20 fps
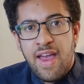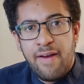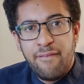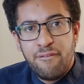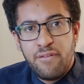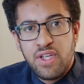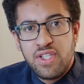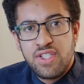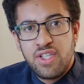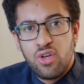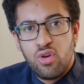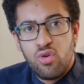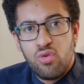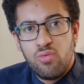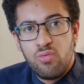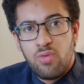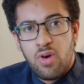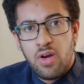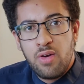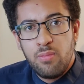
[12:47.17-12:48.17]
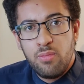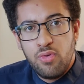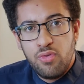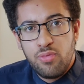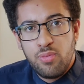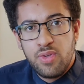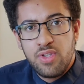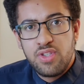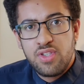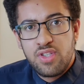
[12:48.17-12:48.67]
Every single right
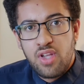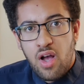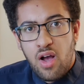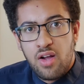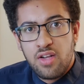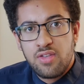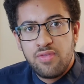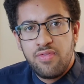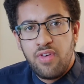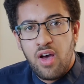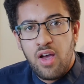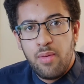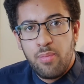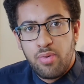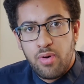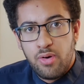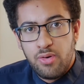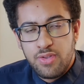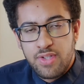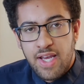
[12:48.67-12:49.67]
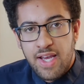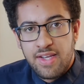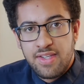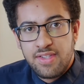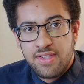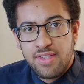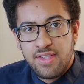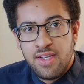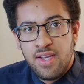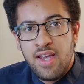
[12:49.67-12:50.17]
movement starts via
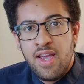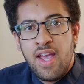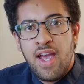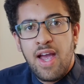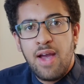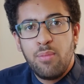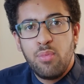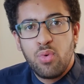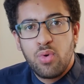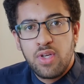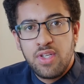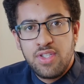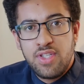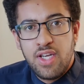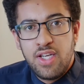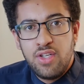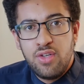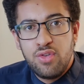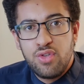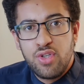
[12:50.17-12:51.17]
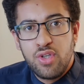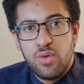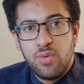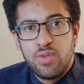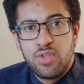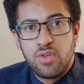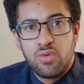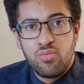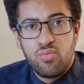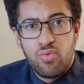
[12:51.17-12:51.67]
protest and will continue to
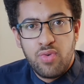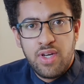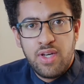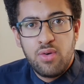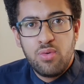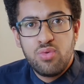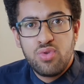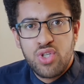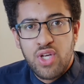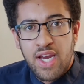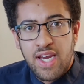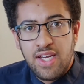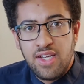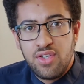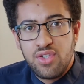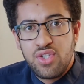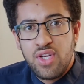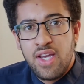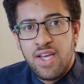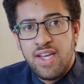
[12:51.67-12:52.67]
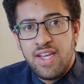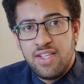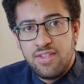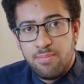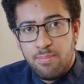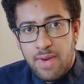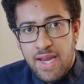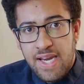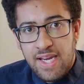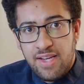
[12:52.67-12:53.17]
until real change
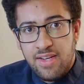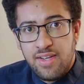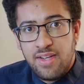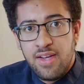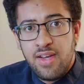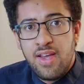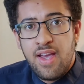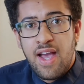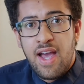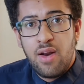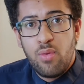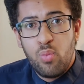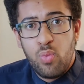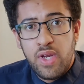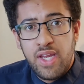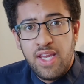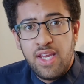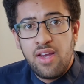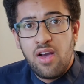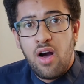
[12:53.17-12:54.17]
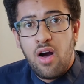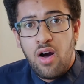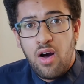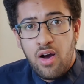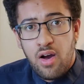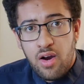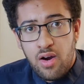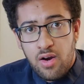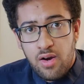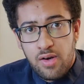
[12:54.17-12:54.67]
is made and we are
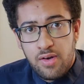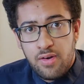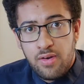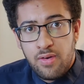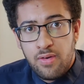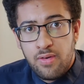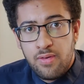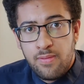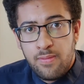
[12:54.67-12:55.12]
heard.